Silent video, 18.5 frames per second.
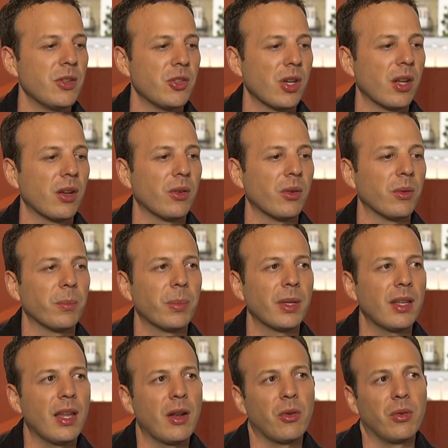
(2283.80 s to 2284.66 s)
in general.
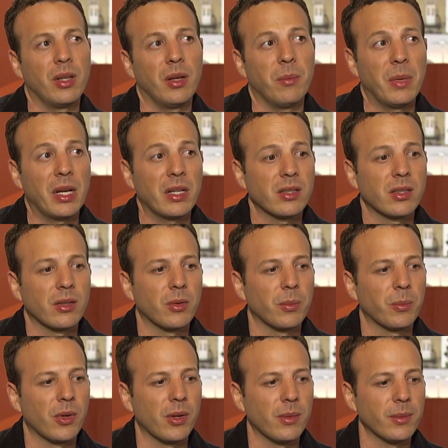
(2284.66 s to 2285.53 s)
But not only in
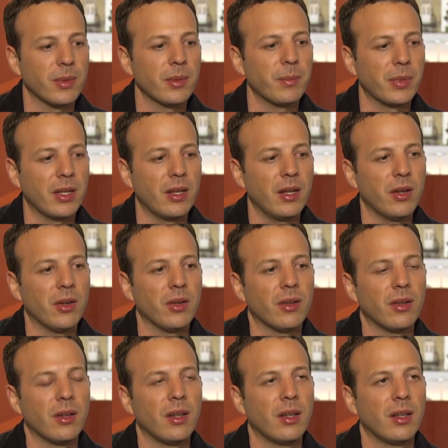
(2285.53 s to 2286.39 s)
Mexico, probably, but
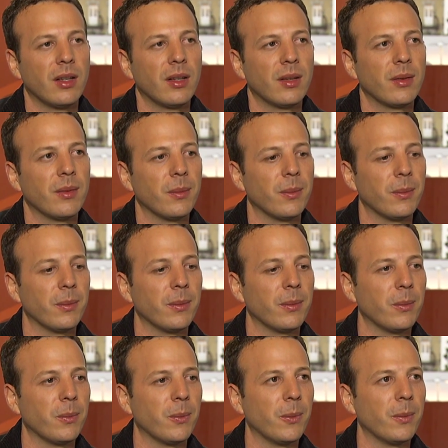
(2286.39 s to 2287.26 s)
here,
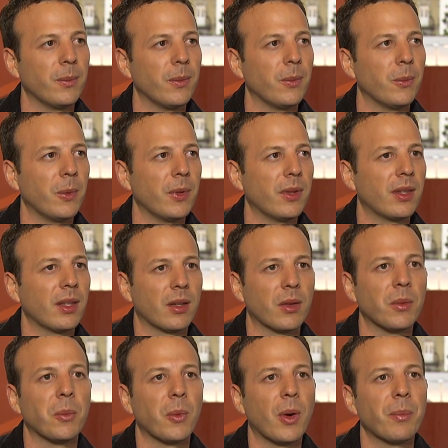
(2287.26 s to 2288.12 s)
with
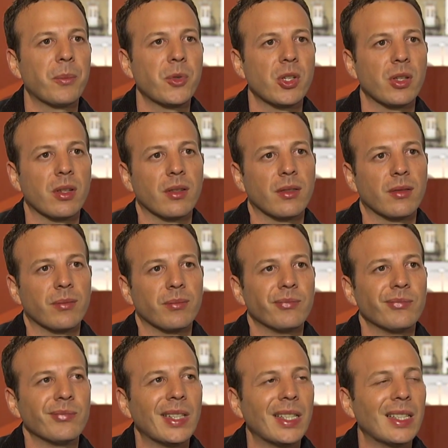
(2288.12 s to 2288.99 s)
the
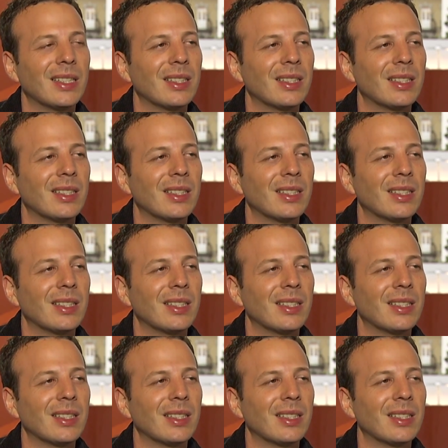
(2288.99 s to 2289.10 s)
corruption,